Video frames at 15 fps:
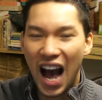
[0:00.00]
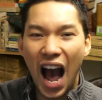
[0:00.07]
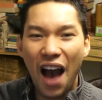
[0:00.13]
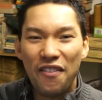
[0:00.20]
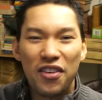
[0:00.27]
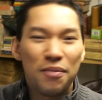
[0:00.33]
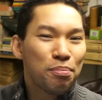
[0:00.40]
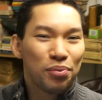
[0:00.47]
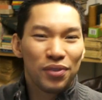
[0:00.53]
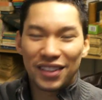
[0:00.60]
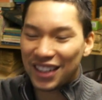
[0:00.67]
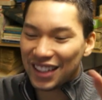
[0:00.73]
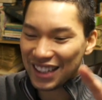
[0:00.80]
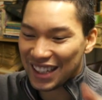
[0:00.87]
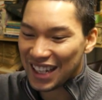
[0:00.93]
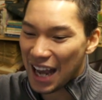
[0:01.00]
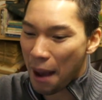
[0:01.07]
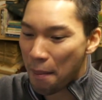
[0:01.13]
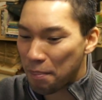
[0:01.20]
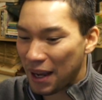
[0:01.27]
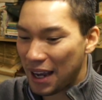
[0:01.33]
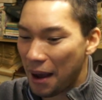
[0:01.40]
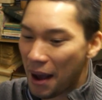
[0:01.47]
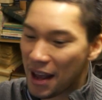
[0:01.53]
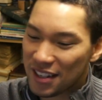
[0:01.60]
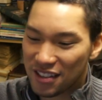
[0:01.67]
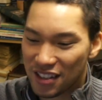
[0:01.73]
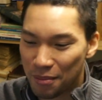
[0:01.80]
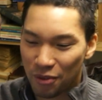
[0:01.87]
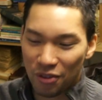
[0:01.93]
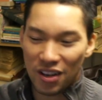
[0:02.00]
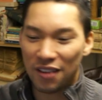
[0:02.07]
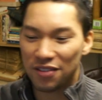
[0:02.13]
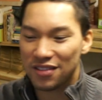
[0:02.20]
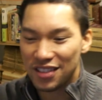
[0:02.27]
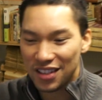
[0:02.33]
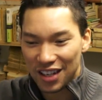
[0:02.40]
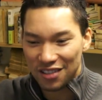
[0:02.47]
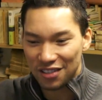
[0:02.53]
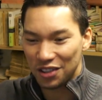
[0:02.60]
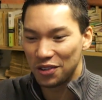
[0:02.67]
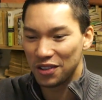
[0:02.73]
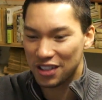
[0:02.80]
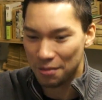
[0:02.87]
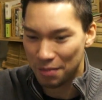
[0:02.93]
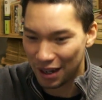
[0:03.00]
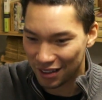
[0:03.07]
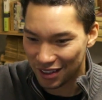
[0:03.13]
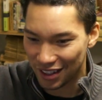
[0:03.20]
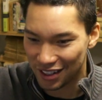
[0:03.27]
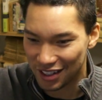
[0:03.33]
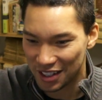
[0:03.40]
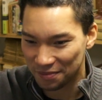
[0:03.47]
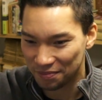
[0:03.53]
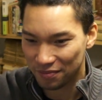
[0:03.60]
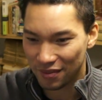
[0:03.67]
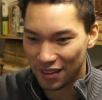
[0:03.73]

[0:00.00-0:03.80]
I have a brilliantly epic summary of C.S. Lewis about this.